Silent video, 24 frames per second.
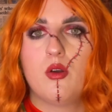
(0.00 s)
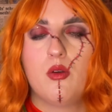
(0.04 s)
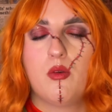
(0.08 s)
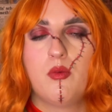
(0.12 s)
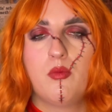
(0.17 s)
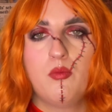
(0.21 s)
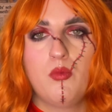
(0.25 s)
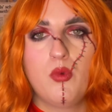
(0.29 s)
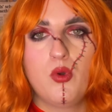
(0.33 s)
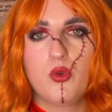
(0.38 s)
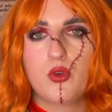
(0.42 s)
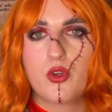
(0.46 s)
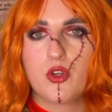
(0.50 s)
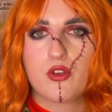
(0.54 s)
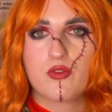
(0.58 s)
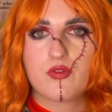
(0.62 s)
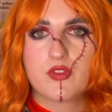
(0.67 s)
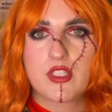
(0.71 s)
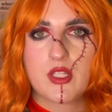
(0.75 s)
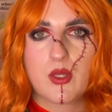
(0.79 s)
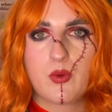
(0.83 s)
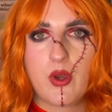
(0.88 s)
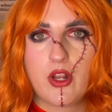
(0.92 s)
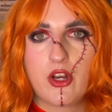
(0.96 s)
Morgan
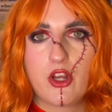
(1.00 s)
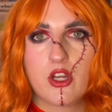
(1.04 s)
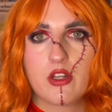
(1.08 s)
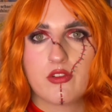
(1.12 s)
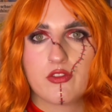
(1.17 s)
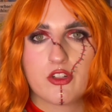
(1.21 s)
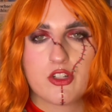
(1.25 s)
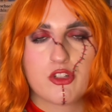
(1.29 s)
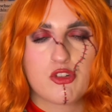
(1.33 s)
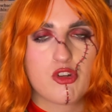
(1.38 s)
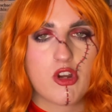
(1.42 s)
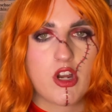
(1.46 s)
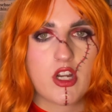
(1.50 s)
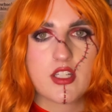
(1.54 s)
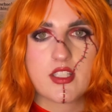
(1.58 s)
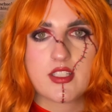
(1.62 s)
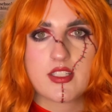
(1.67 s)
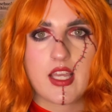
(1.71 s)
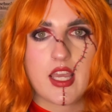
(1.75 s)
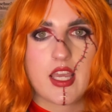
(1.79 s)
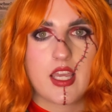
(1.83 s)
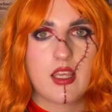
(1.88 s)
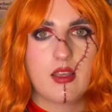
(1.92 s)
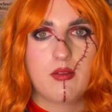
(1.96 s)
obviously went over and tried to
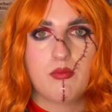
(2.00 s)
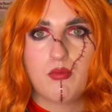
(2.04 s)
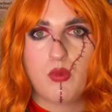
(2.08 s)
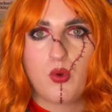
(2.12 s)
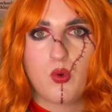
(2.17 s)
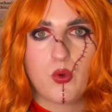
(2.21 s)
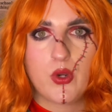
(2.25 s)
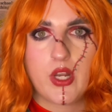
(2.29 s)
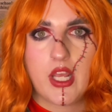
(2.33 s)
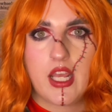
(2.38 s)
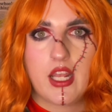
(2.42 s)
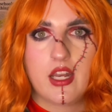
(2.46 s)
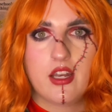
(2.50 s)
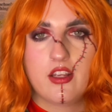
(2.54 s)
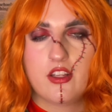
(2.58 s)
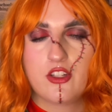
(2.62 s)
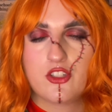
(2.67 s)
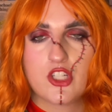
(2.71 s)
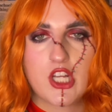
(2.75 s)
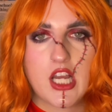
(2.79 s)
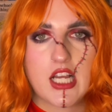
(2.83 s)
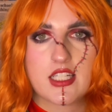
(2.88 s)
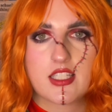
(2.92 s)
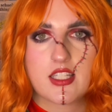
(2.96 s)
say morning
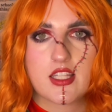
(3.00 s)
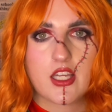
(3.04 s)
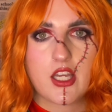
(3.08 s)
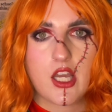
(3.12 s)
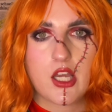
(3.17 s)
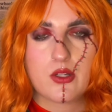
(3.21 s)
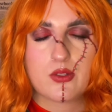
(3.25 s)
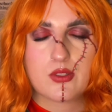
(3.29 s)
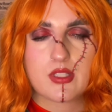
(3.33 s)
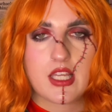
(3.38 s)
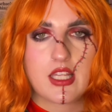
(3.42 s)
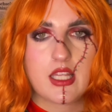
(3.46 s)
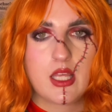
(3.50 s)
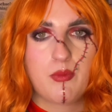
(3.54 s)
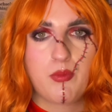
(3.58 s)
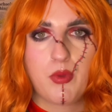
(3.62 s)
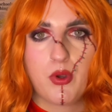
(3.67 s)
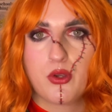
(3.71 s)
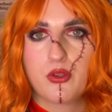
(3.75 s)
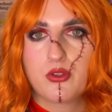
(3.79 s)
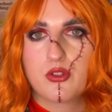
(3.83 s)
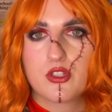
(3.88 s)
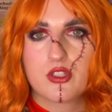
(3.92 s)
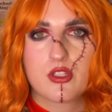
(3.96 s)
and chat to the girls, and they
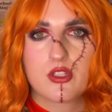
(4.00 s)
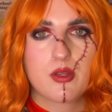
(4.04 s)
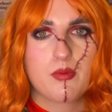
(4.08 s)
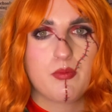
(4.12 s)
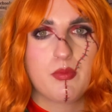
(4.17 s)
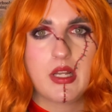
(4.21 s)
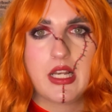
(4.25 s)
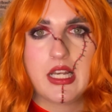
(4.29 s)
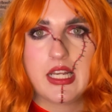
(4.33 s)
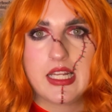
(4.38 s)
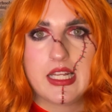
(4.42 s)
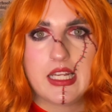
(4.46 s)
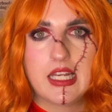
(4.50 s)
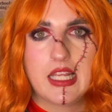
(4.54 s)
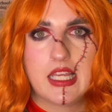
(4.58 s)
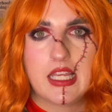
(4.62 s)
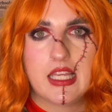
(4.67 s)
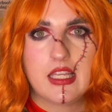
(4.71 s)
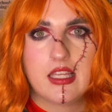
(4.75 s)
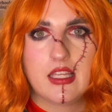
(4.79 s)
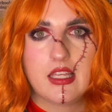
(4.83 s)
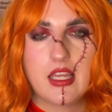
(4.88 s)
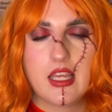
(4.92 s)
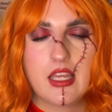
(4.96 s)
both just
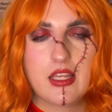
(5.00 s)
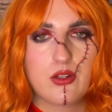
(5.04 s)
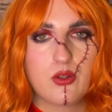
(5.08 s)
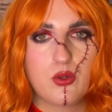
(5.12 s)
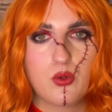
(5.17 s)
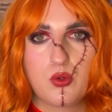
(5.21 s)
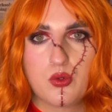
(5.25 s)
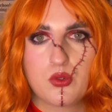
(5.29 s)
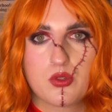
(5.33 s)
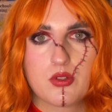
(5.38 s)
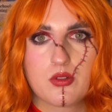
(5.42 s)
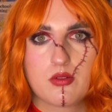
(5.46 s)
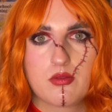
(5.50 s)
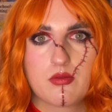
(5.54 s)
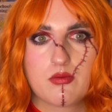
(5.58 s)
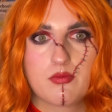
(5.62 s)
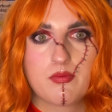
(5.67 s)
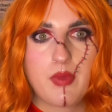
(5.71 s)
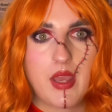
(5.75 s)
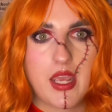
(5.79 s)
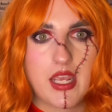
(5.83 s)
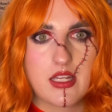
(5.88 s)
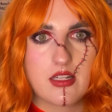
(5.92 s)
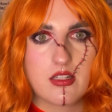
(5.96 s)
completely ignored
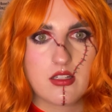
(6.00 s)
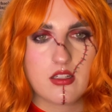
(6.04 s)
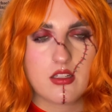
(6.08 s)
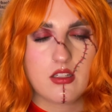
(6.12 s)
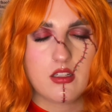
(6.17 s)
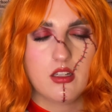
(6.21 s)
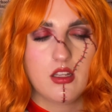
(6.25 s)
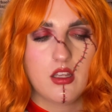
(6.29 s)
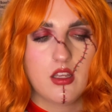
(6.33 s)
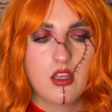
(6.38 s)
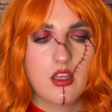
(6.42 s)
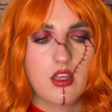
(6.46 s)
Peyton,